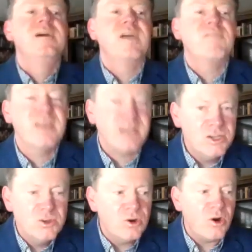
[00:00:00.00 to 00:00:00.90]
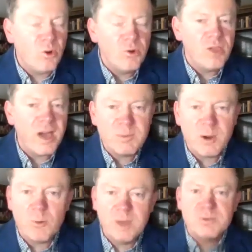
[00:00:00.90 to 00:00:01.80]
I felt like I knew a whole lot
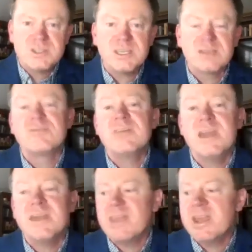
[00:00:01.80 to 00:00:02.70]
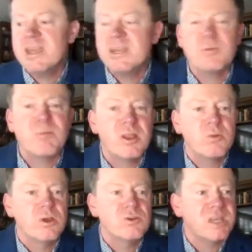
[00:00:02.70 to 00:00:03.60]
about one particular thing, and then I ended up in a part of the
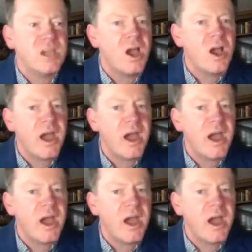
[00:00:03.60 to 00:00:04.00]
world that was like,